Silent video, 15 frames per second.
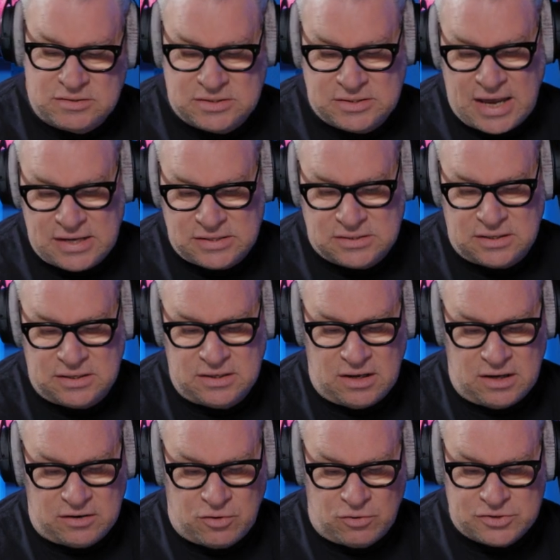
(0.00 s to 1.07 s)
set
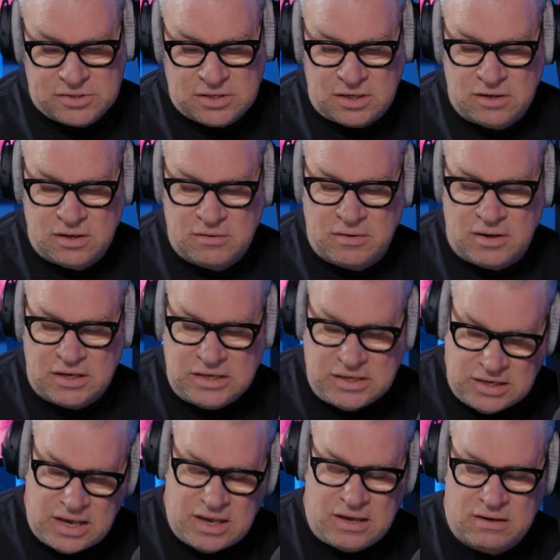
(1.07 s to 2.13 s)
across a
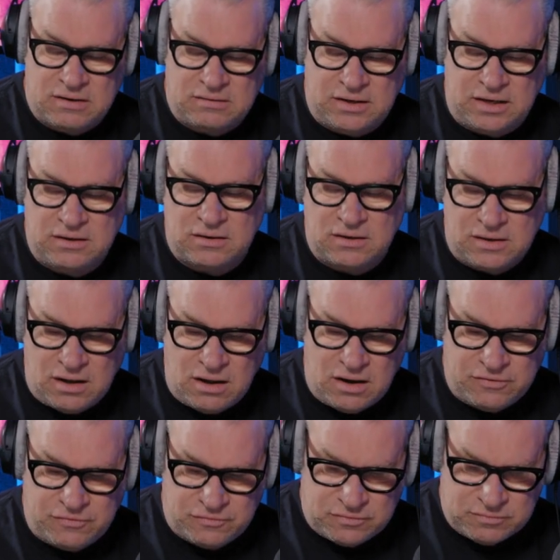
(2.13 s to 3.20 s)
year in her
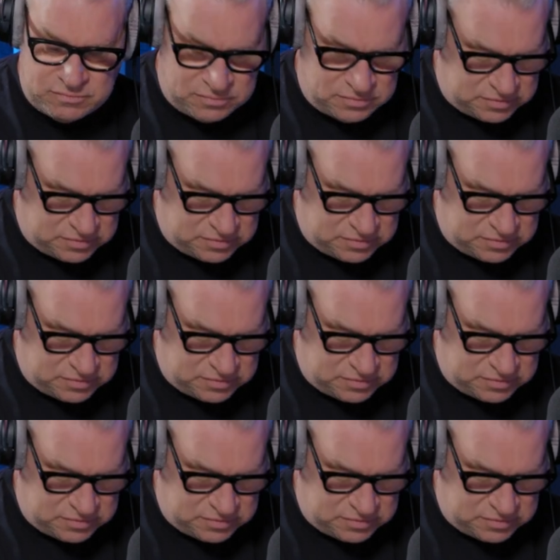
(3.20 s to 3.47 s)
life.